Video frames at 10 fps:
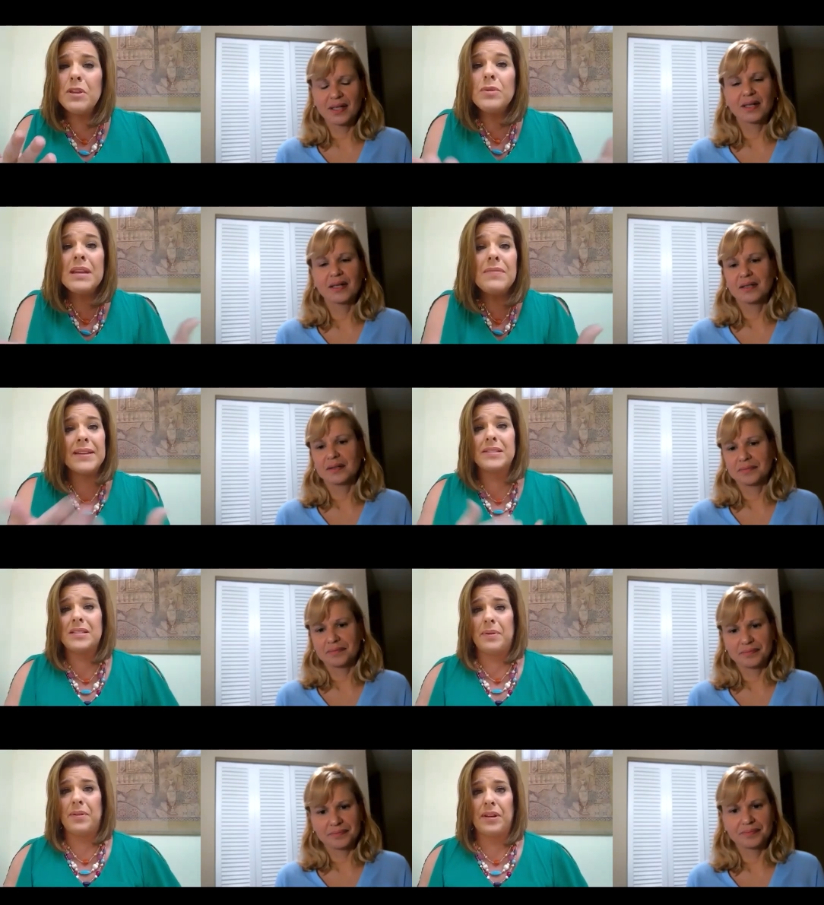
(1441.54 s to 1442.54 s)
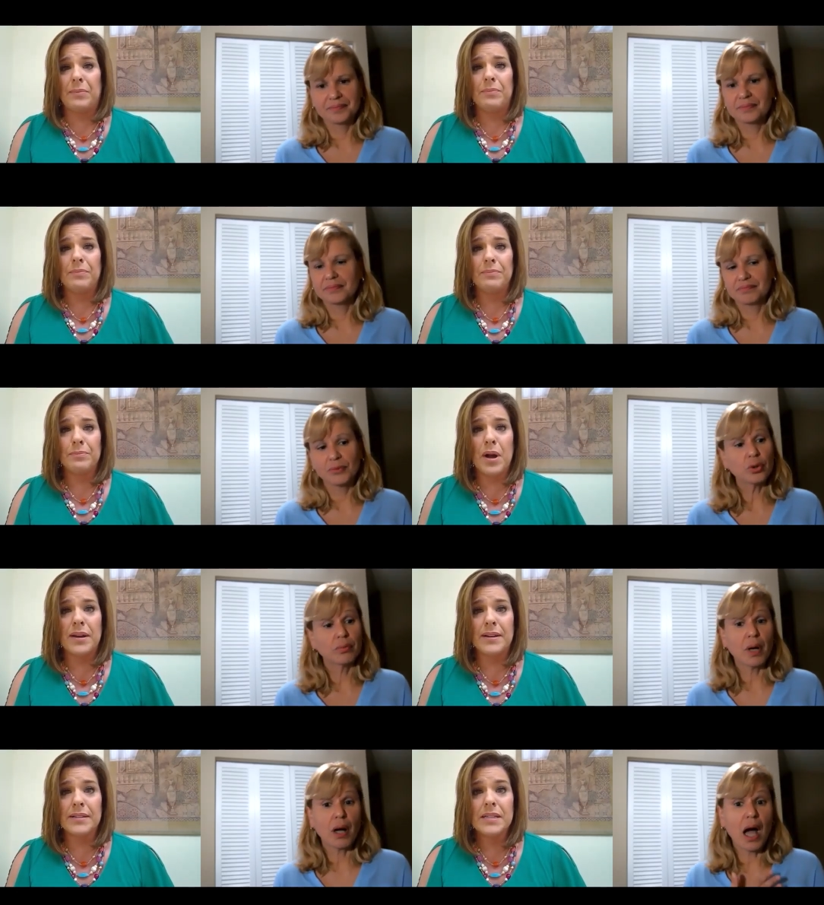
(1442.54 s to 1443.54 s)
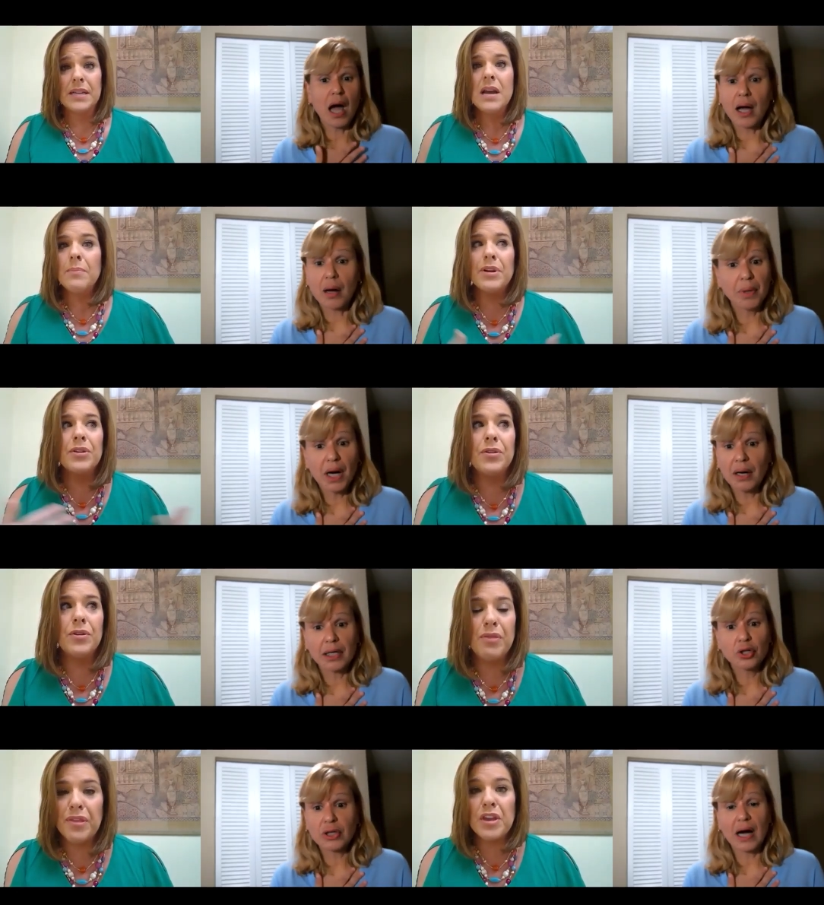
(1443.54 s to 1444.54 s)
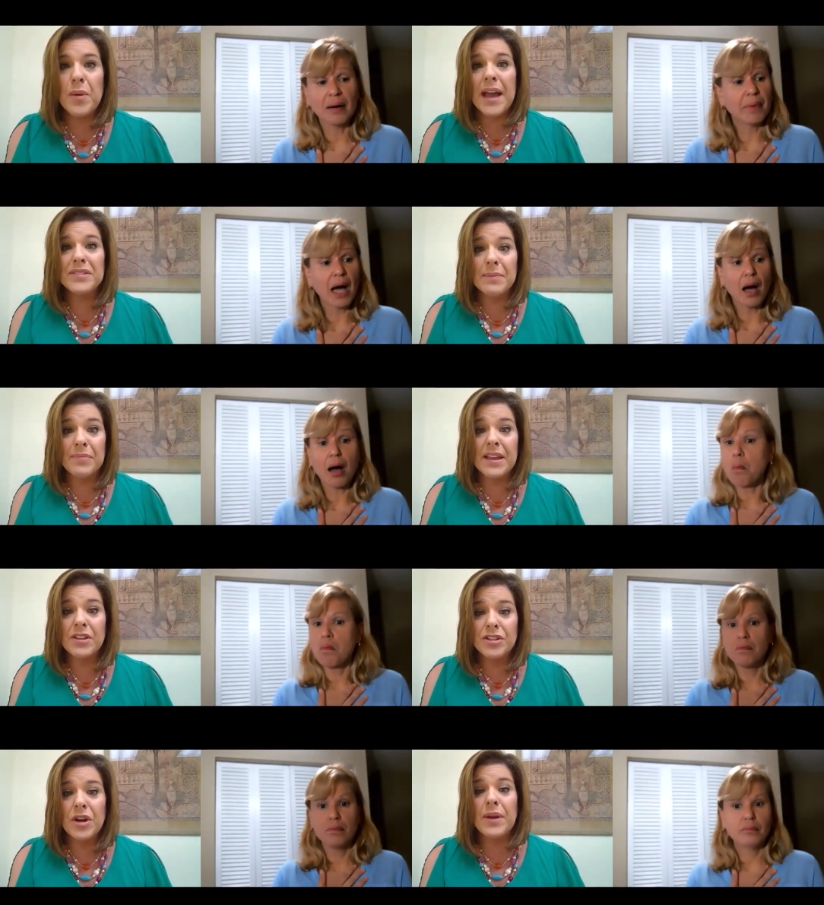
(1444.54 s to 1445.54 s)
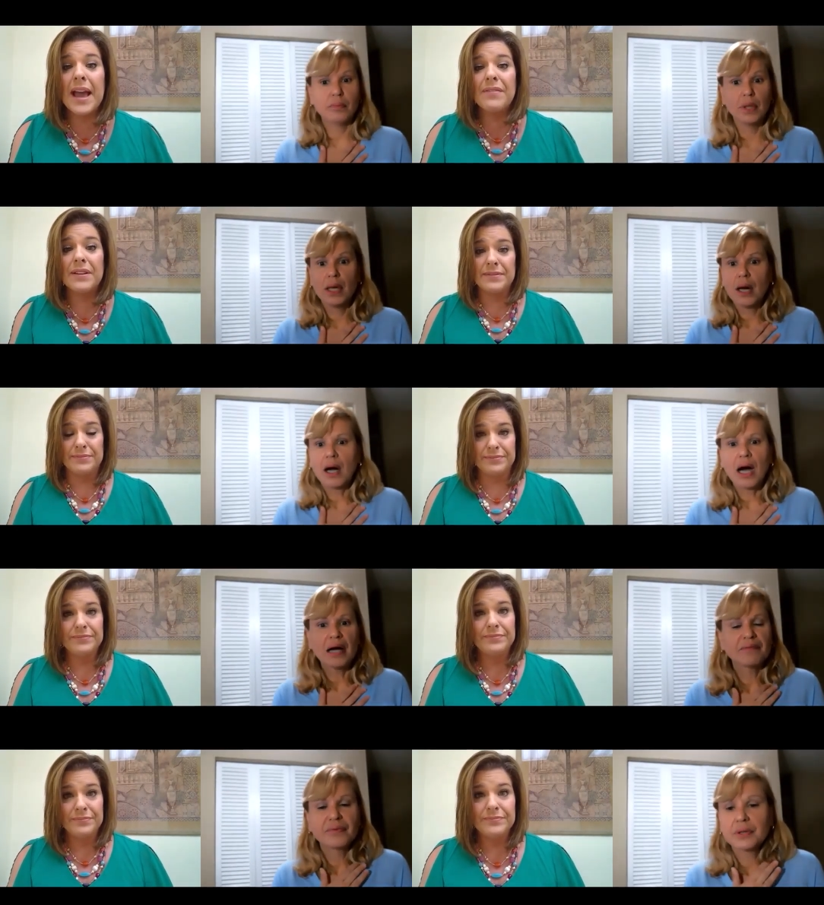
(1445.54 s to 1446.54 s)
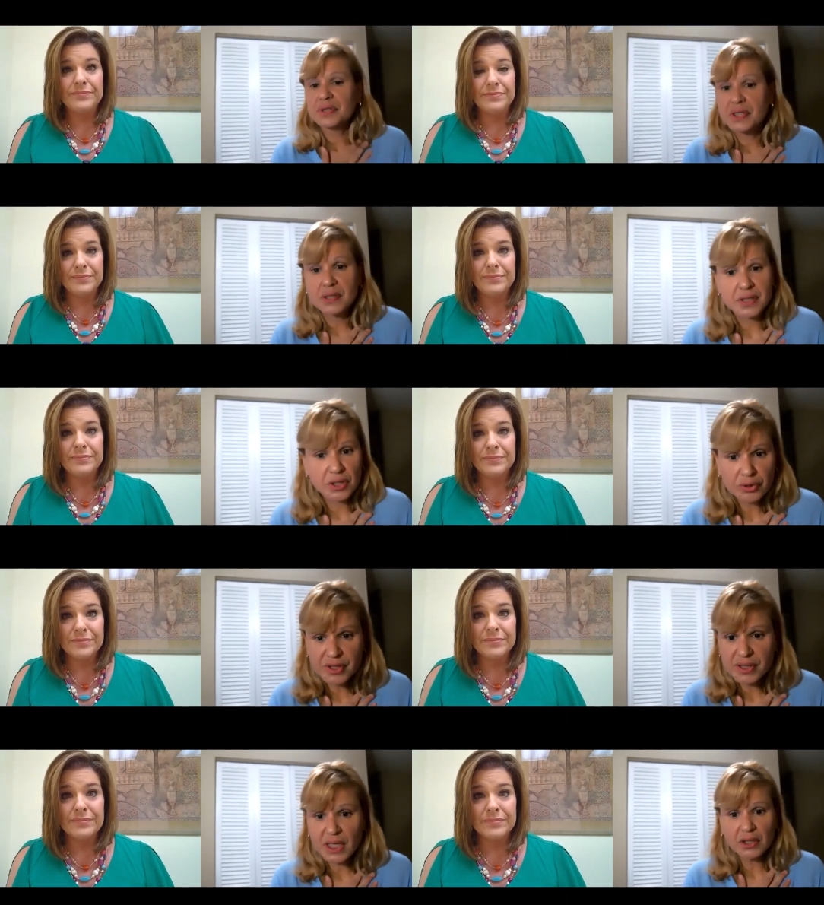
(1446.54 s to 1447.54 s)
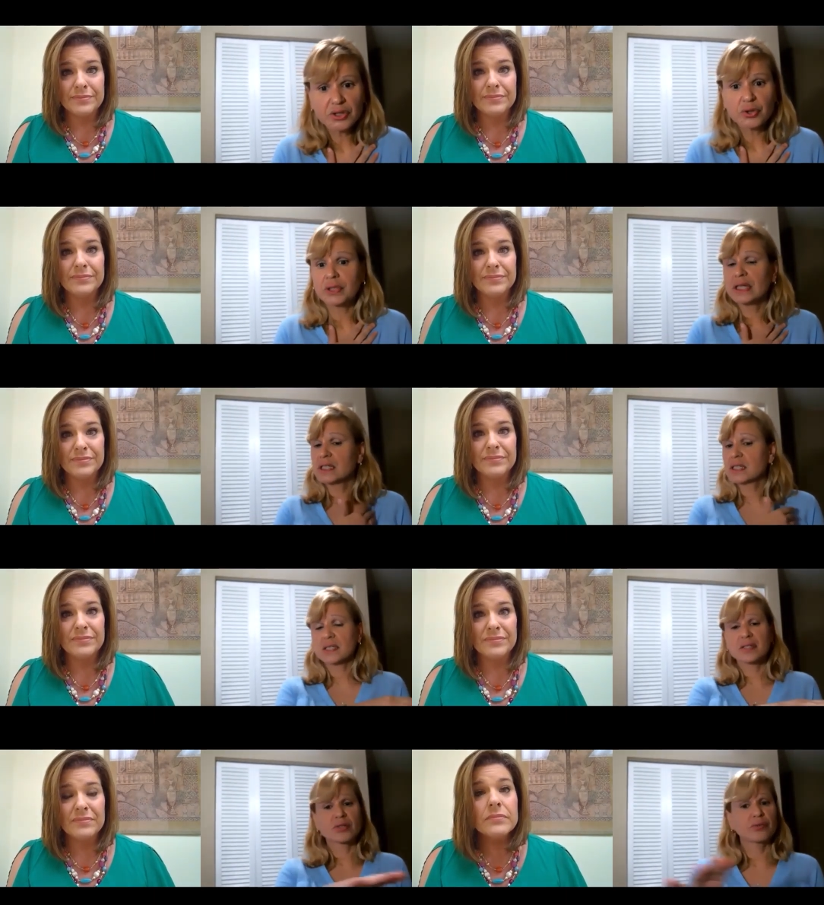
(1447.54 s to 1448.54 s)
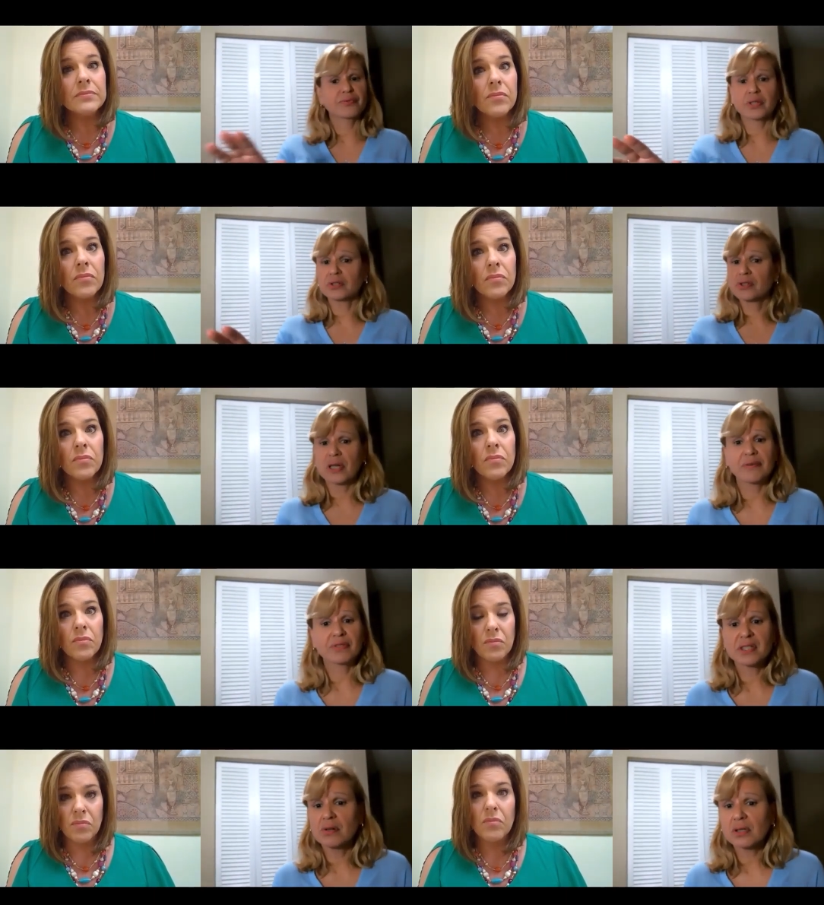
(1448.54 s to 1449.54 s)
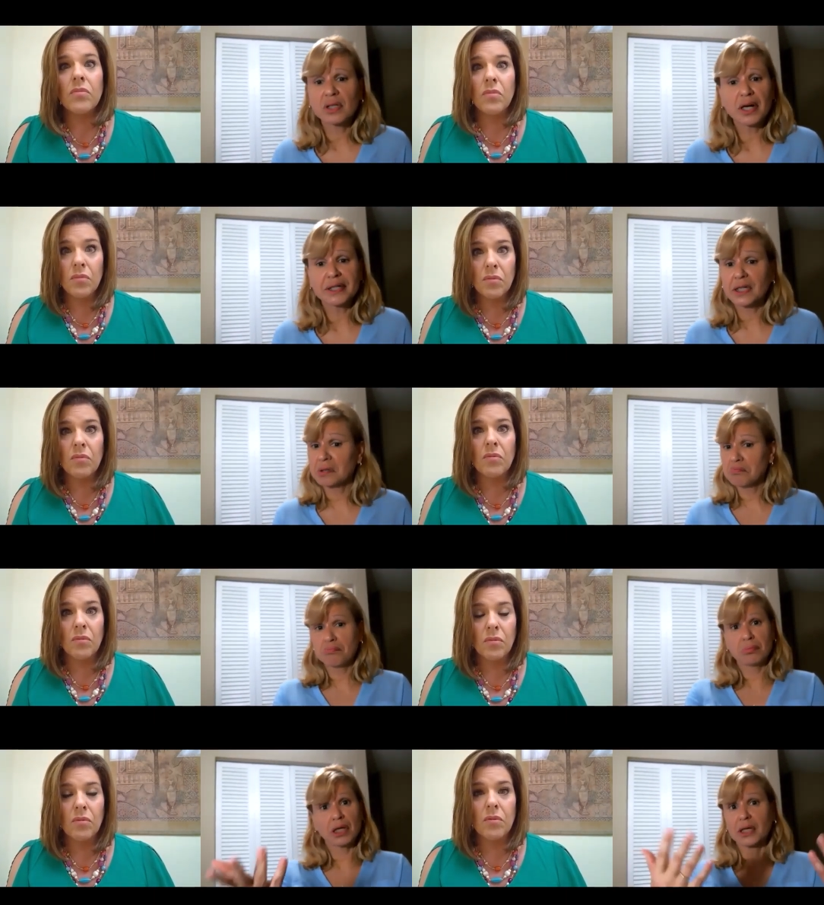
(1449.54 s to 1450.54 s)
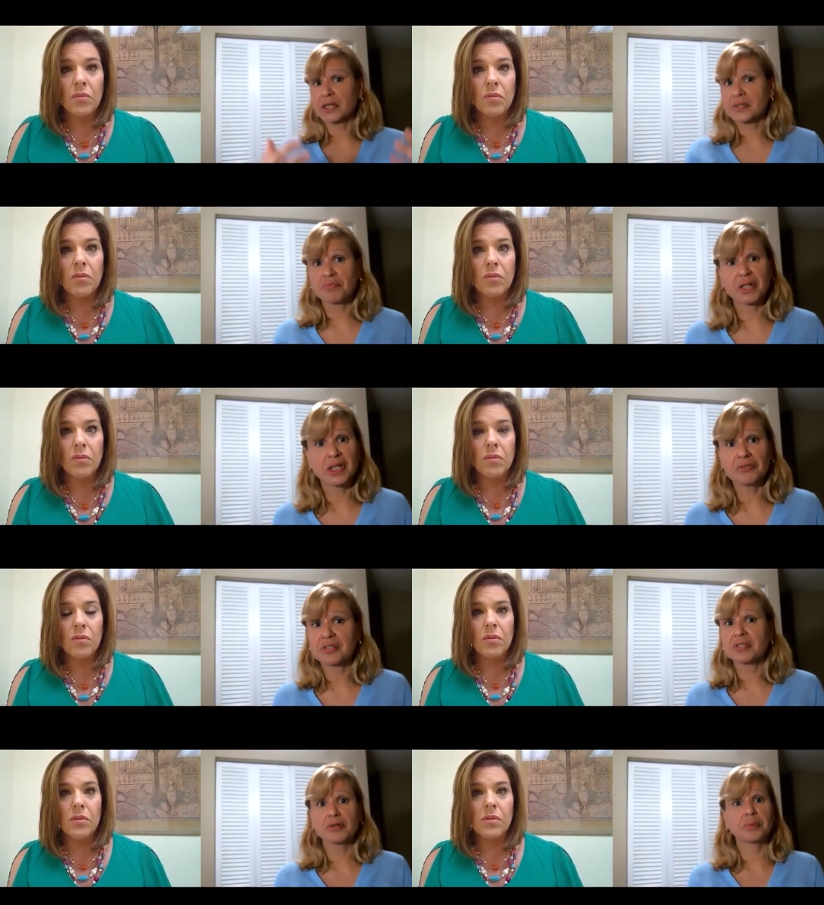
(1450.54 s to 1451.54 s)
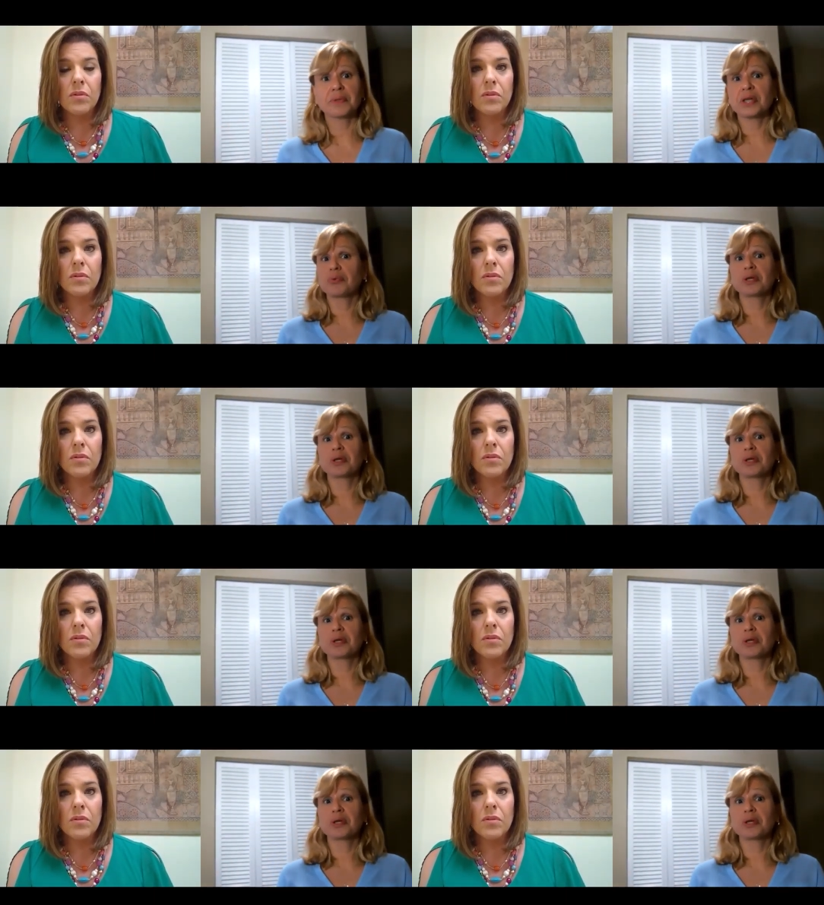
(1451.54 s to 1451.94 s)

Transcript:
Speaker 1: need that disability product. But um, I, look, you and you don't have it.
Speaker 2: I'm very sincere to tell you, and I say this in front to every single client, and like it is right now, there's going to be a